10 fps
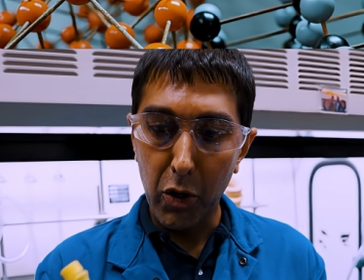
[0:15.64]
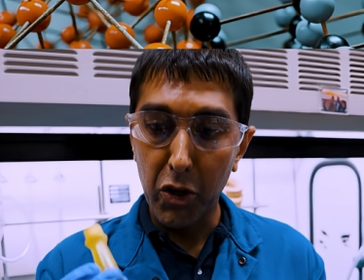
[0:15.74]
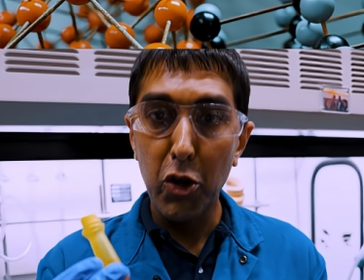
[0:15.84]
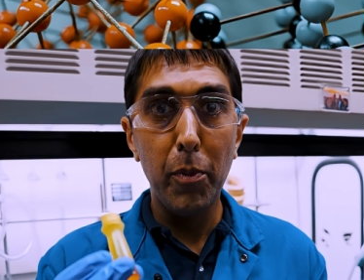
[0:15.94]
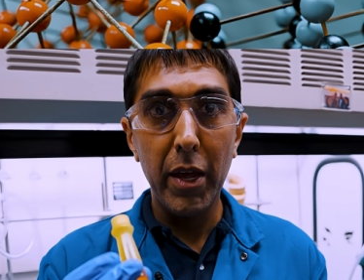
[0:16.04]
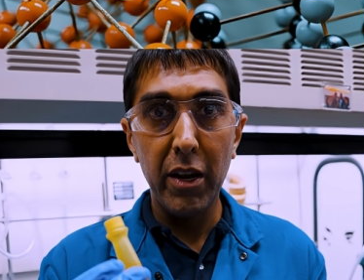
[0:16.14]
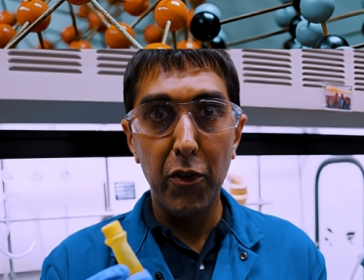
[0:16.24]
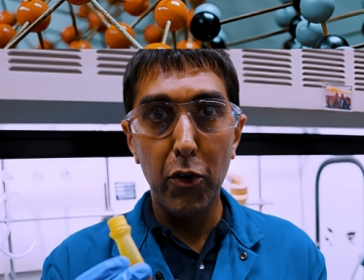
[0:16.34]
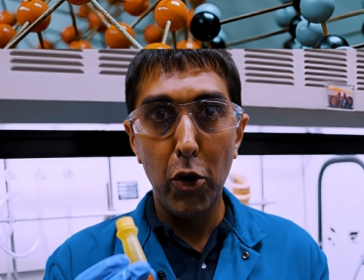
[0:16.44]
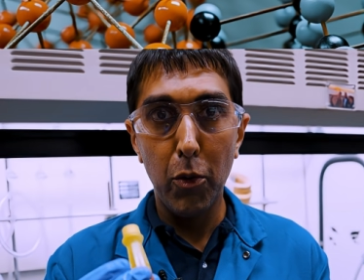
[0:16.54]
curcumin,
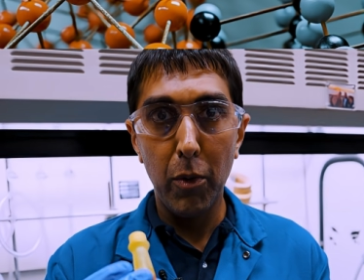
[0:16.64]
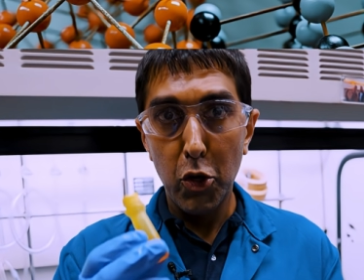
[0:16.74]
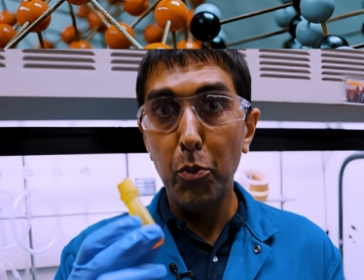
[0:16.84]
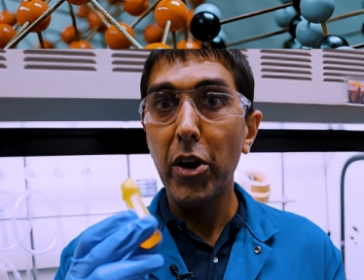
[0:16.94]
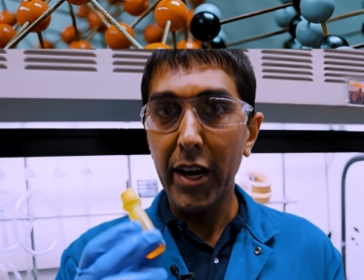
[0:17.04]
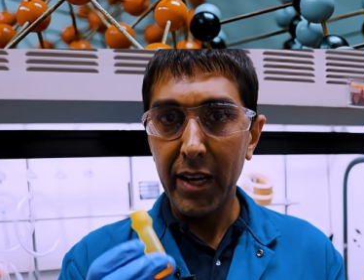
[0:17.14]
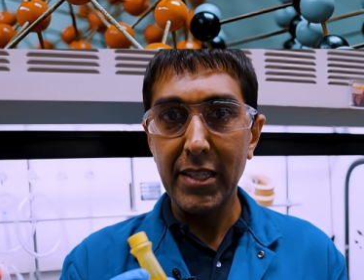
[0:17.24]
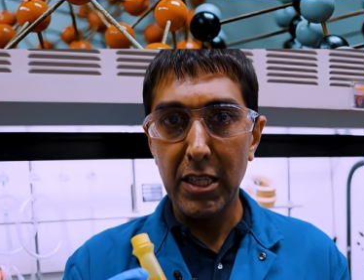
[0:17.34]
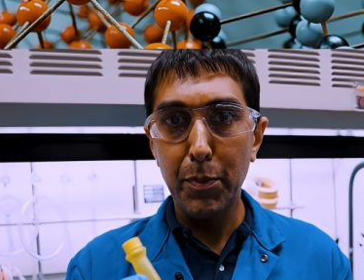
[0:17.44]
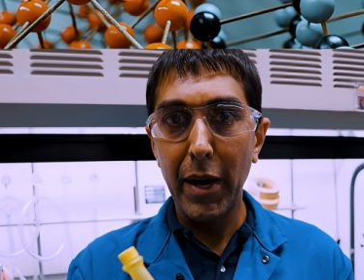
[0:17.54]
if you know
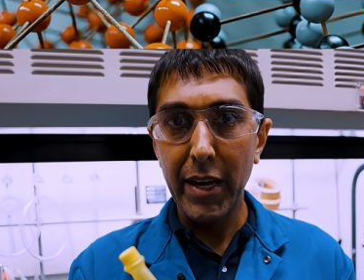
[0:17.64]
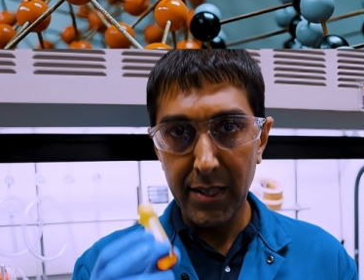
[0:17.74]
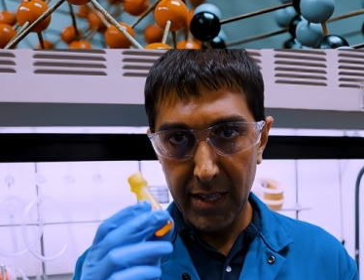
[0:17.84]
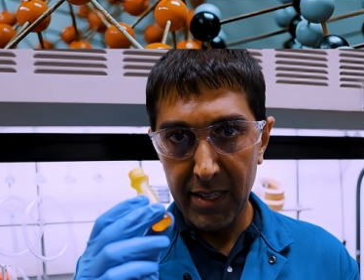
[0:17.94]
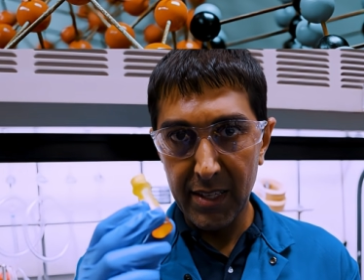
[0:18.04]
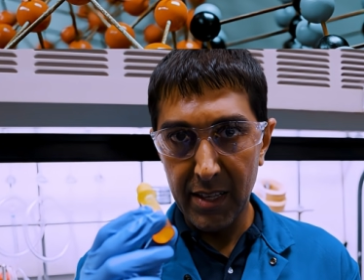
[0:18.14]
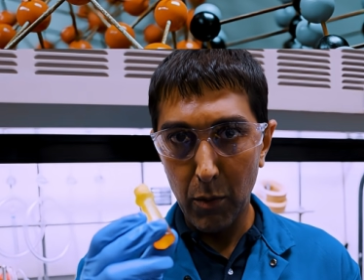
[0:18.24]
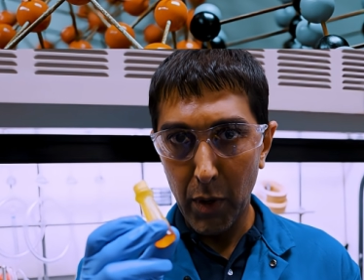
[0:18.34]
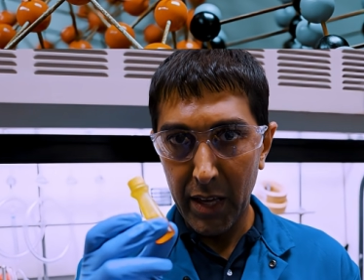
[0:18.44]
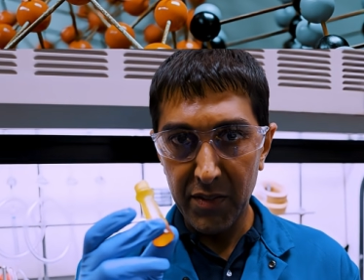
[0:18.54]
turmeric as a spice, this is
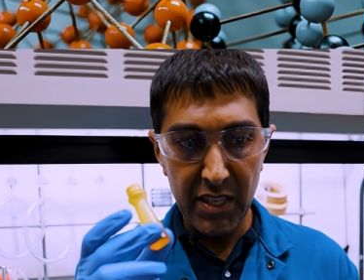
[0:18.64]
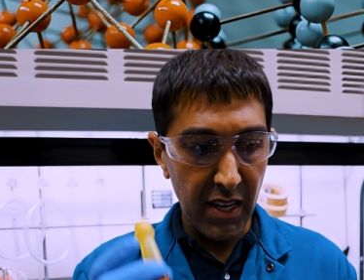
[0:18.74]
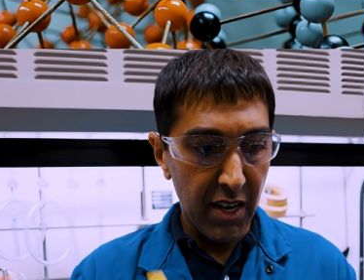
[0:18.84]
the, what gives it the